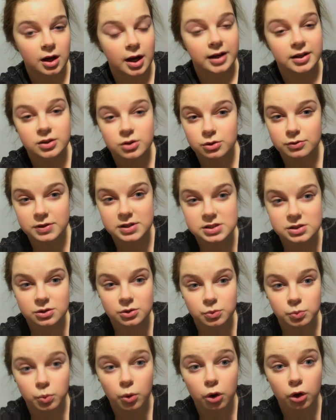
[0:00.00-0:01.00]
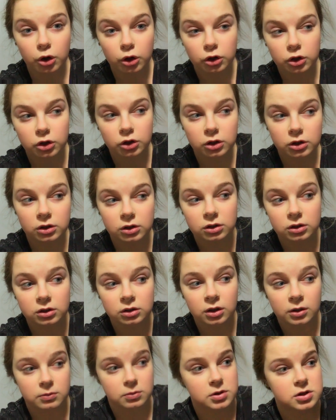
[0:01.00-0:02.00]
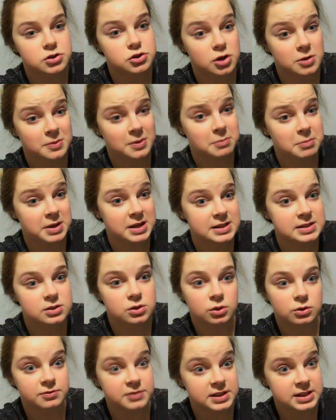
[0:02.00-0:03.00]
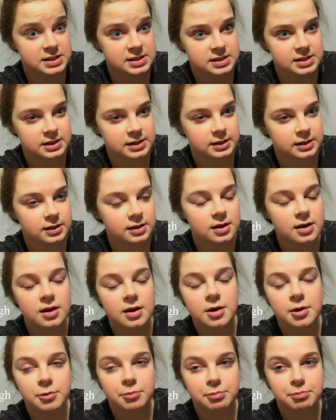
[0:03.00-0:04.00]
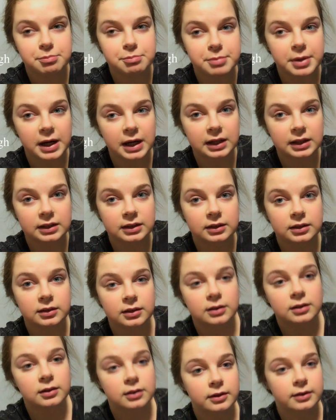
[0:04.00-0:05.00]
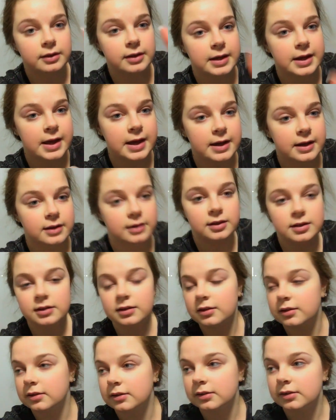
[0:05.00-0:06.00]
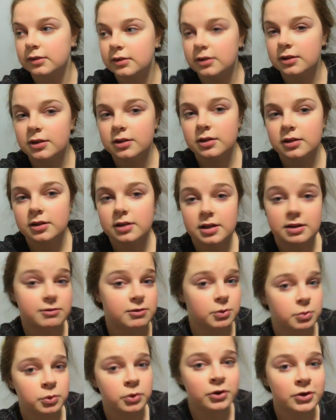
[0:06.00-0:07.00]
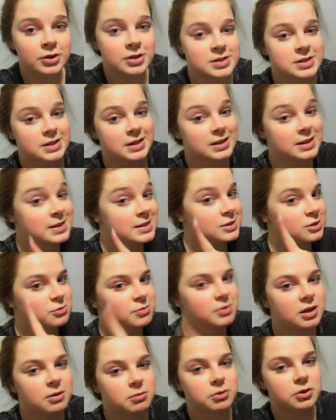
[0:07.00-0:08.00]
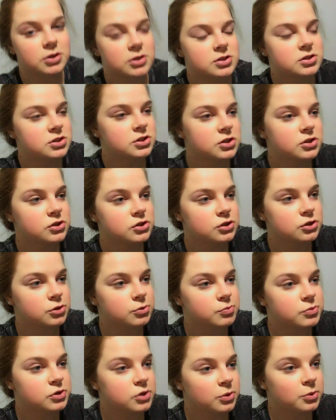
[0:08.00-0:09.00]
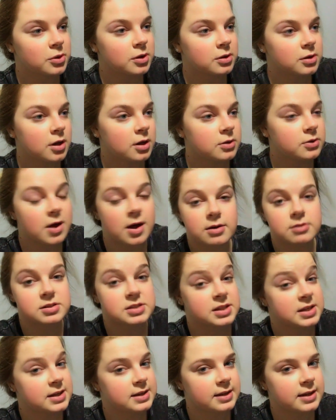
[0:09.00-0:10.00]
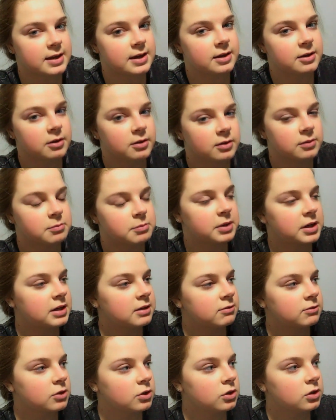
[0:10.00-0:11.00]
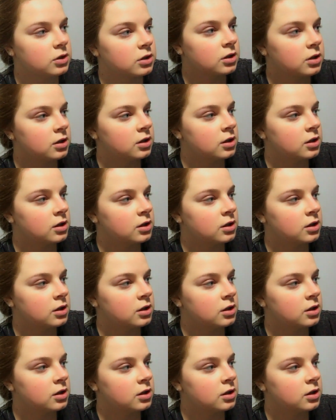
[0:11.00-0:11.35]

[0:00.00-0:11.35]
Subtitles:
I don't know if that's gonna work. I'm gonna try my best, obviously. But yeah. If it works, then this uploaded to YouTube, so I'll see you there. But if not,